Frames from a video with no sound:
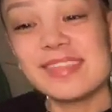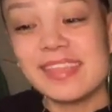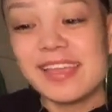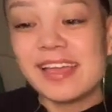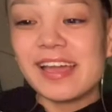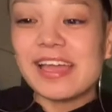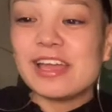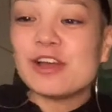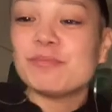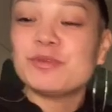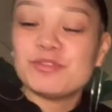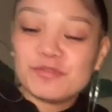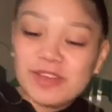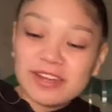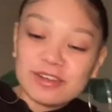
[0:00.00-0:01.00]
I hope you
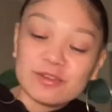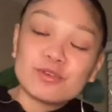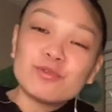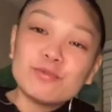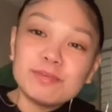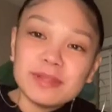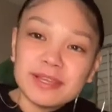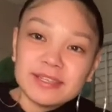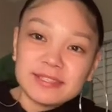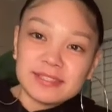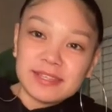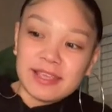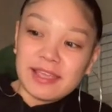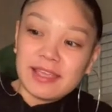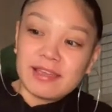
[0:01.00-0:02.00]
find a cool place to
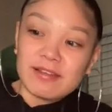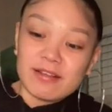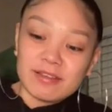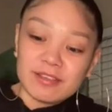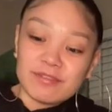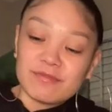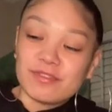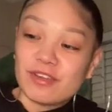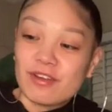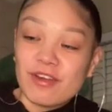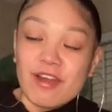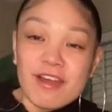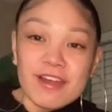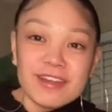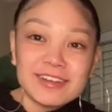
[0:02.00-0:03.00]
hang all of your
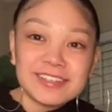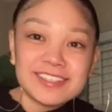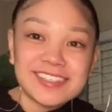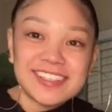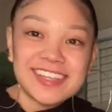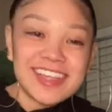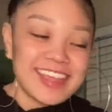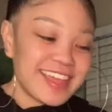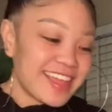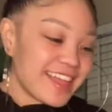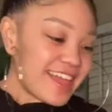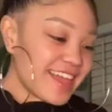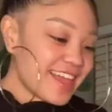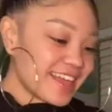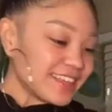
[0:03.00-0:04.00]
art
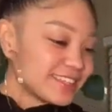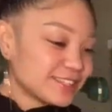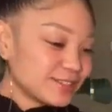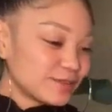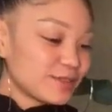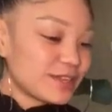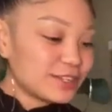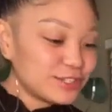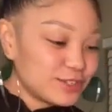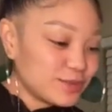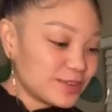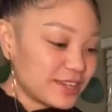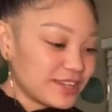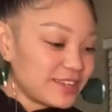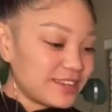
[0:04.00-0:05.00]
so that you
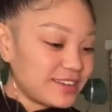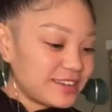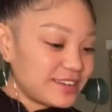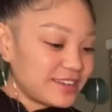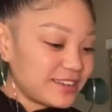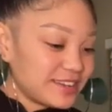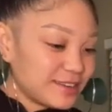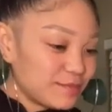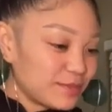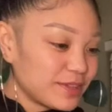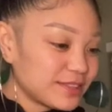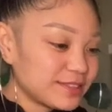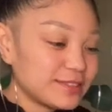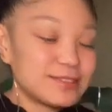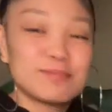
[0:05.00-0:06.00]
can be
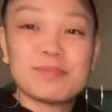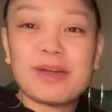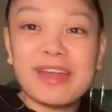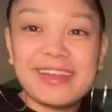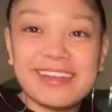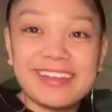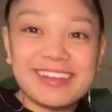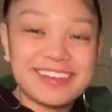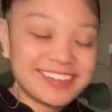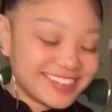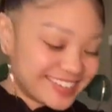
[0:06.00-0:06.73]
inspired.